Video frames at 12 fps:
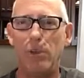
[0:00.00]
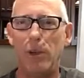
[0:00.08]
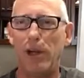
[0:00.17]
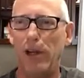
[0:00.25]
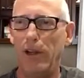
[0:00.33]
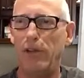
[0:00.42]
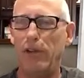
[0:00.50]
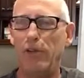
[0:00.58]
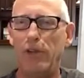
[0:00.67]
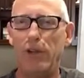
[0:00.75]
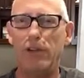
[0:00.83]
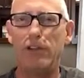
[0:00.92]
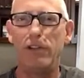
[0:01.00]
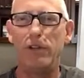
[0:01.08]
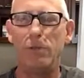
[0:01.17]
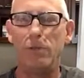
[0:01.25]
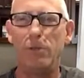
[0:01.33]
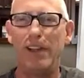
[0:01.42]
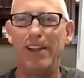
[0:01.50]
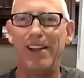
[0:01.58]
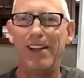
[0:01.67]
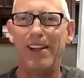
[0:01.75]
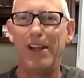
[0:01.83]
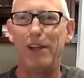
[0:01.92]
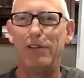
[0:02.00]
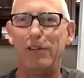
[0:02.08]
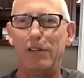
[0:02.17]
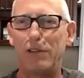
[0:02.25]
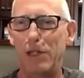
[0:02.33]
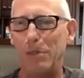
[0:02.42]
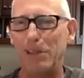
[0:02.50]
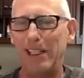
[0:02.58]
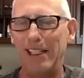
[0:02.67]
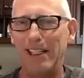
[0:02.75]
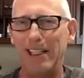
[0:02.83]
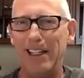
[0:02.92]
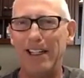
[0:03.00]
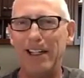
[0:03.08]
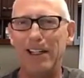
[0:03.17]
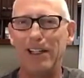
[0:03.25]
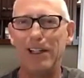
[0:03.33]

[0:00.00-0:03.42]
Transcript: But if you've completely